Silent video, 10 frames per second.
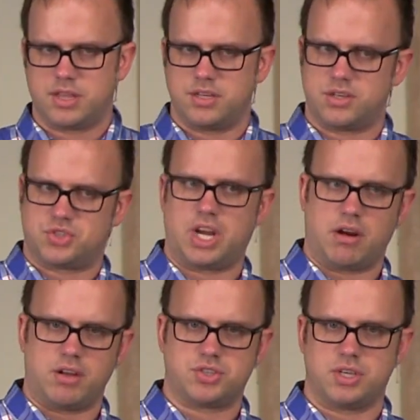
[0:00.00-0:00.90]
than to
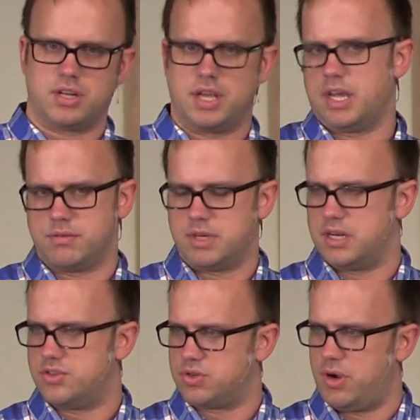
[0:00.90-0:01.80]
cherish it and
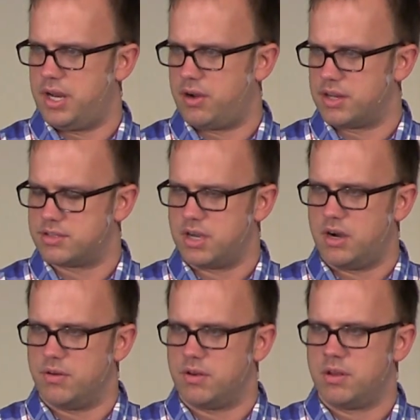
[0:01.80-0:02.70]
enjoy it on its
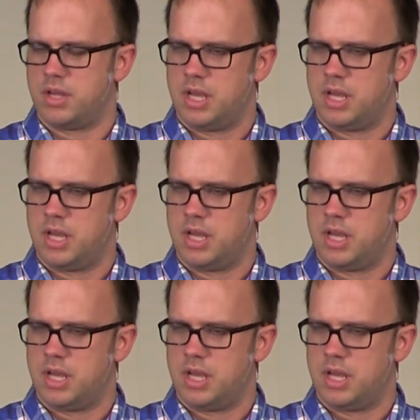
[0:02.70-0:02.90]
own.